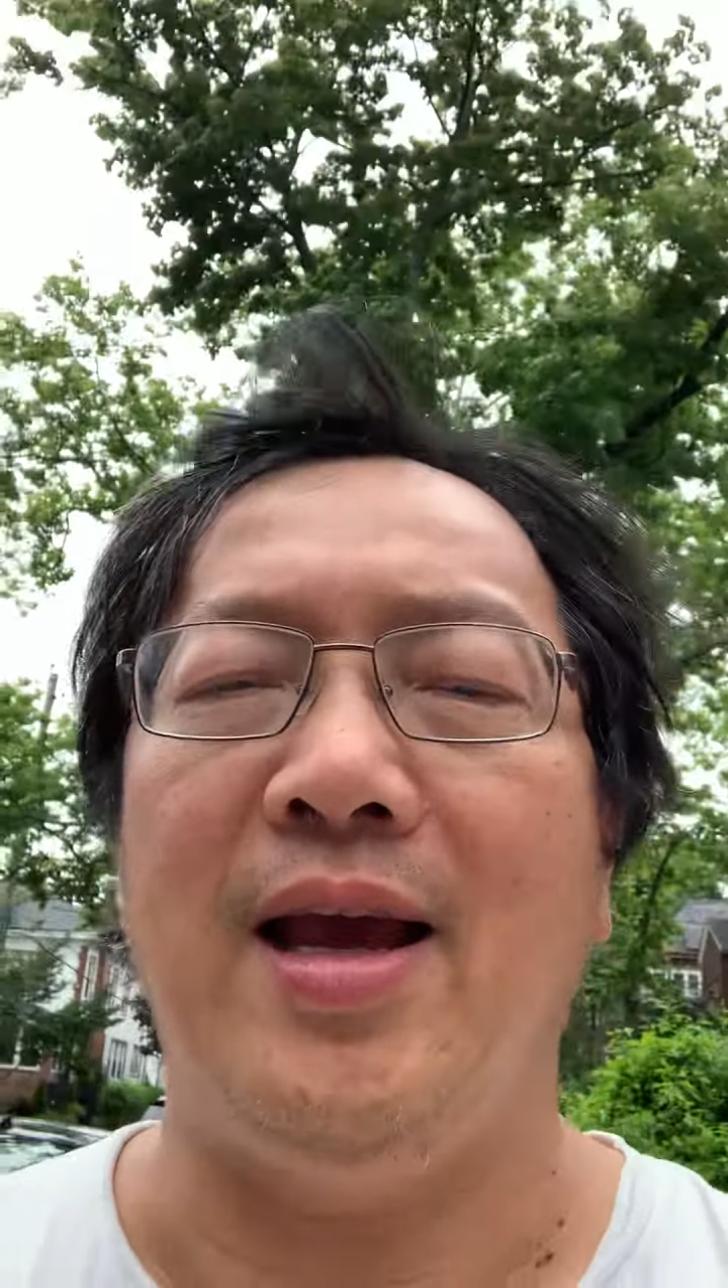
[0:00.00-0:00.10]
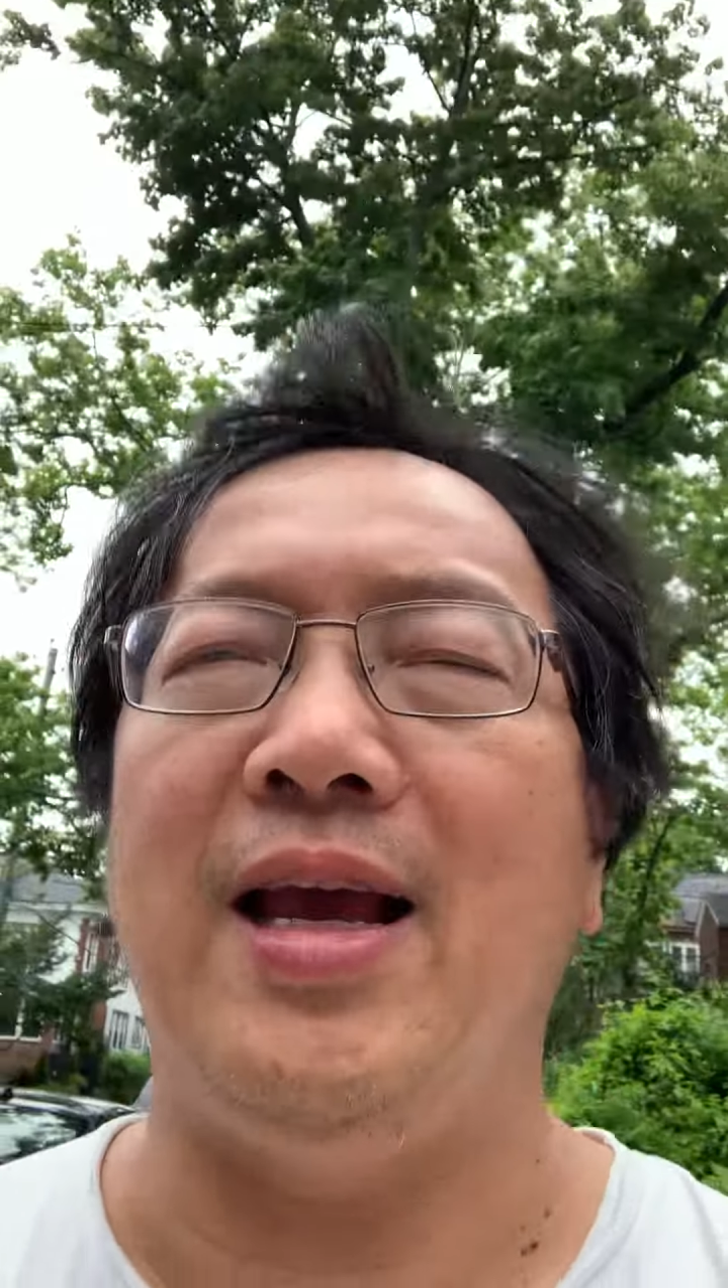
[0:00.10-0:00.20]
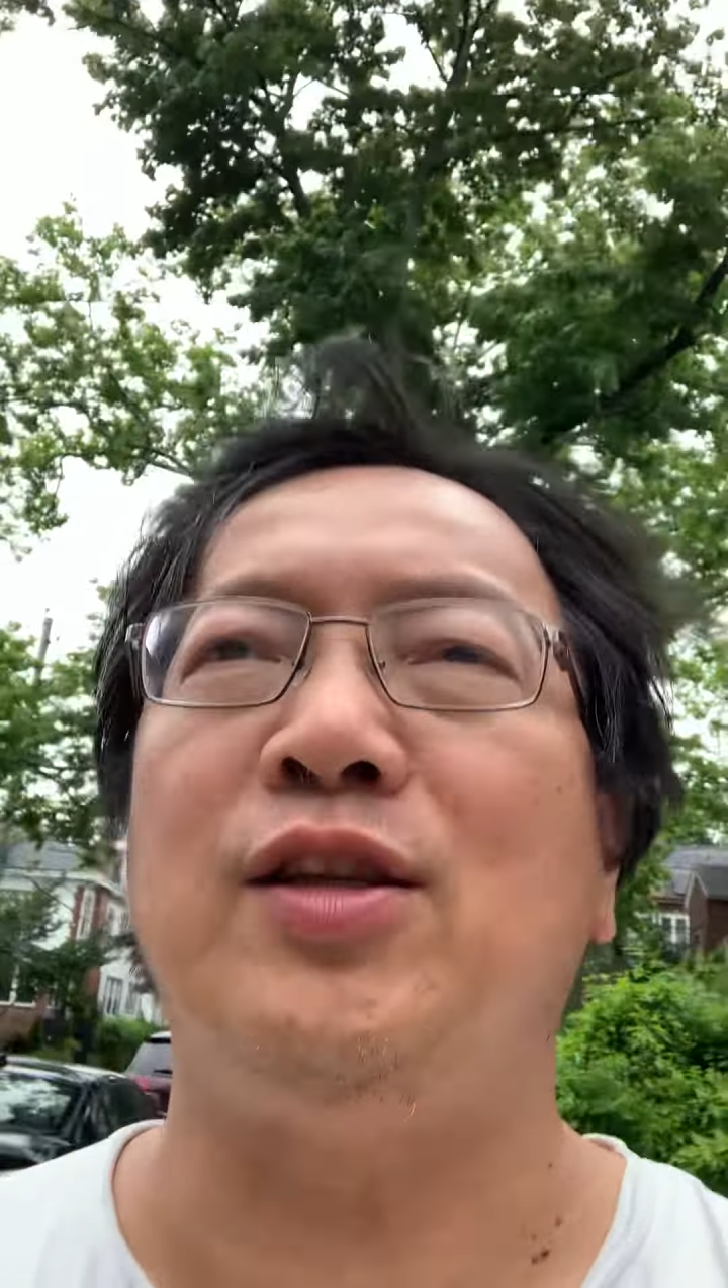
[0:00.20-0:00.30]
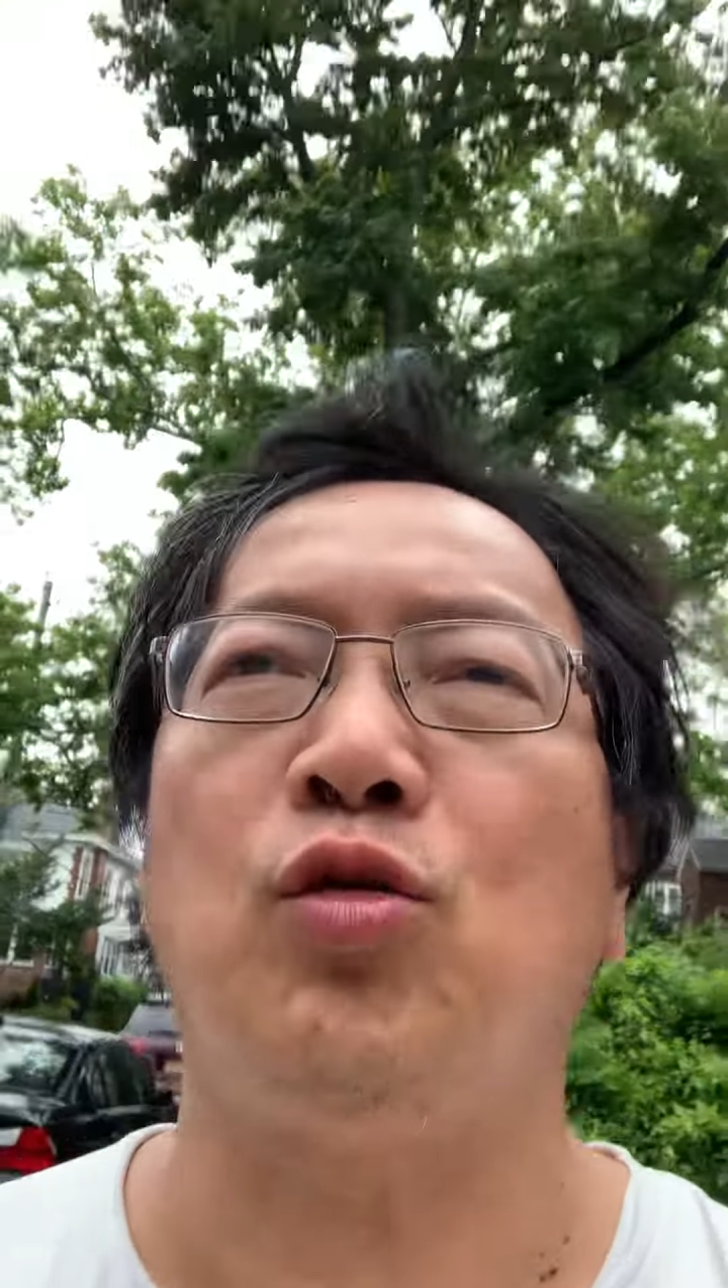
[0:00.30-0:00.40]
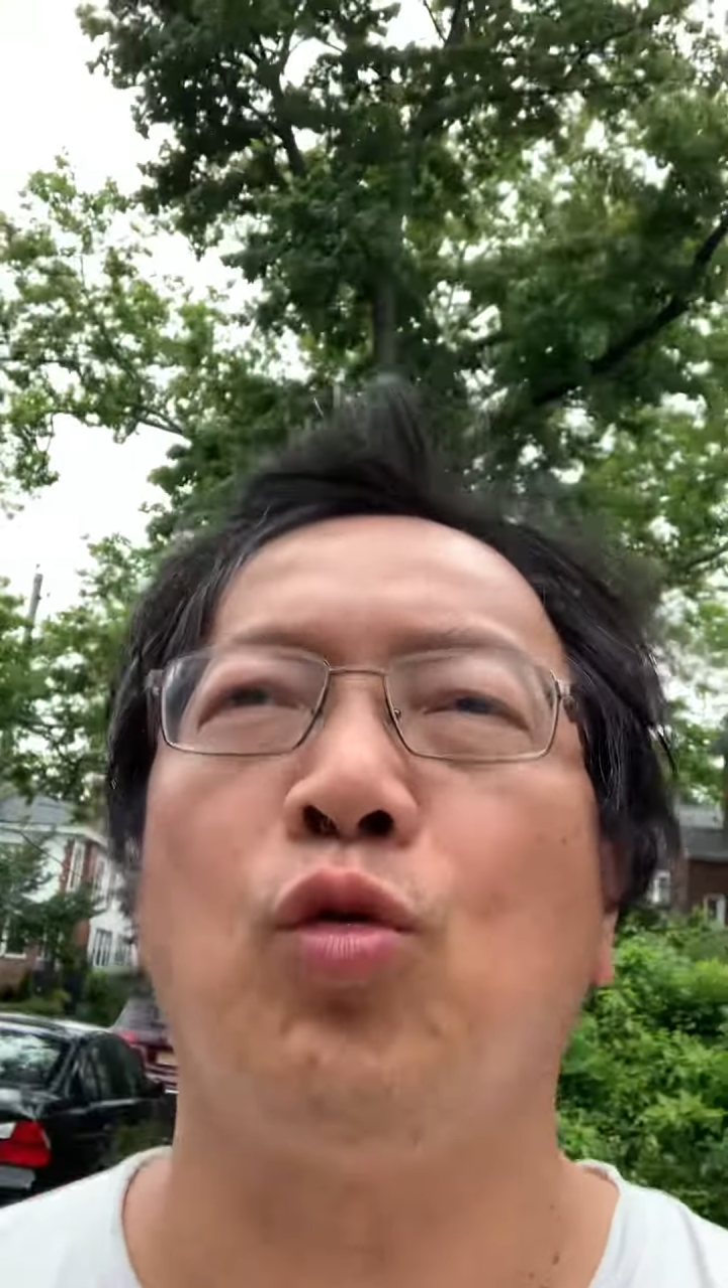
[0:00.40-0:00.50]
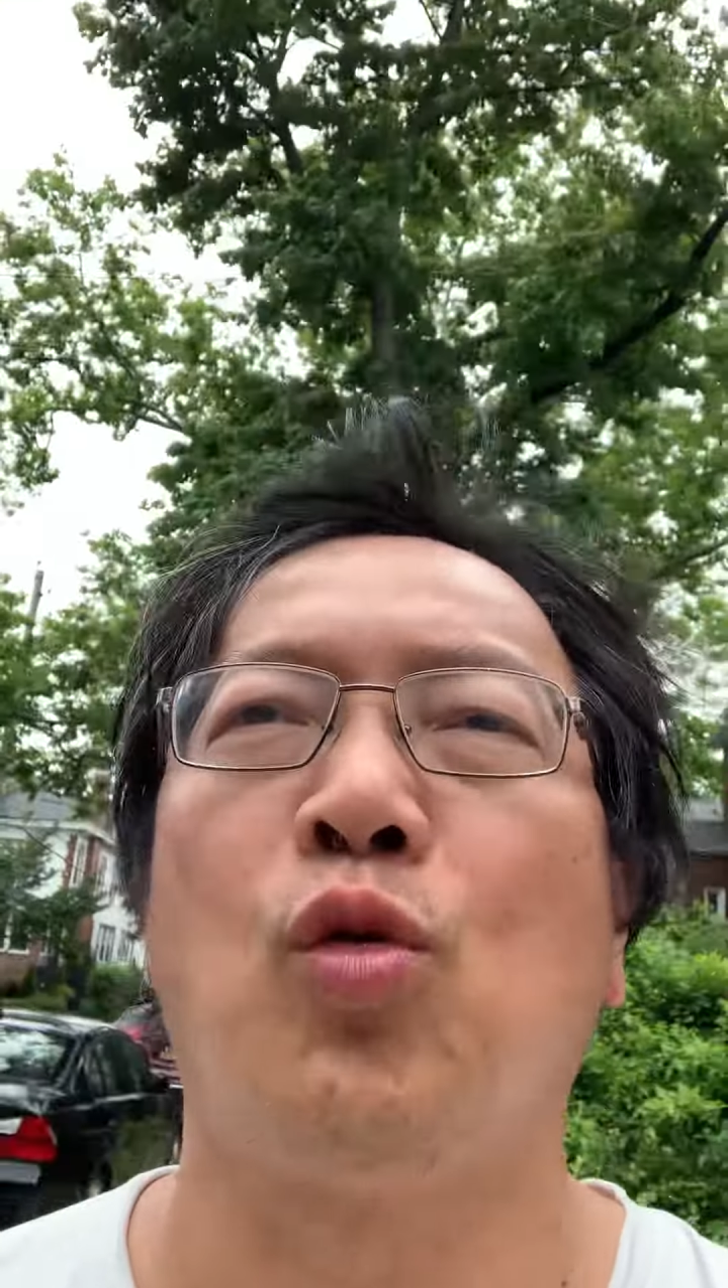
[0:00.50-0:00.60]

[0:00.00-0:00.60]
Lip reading: is to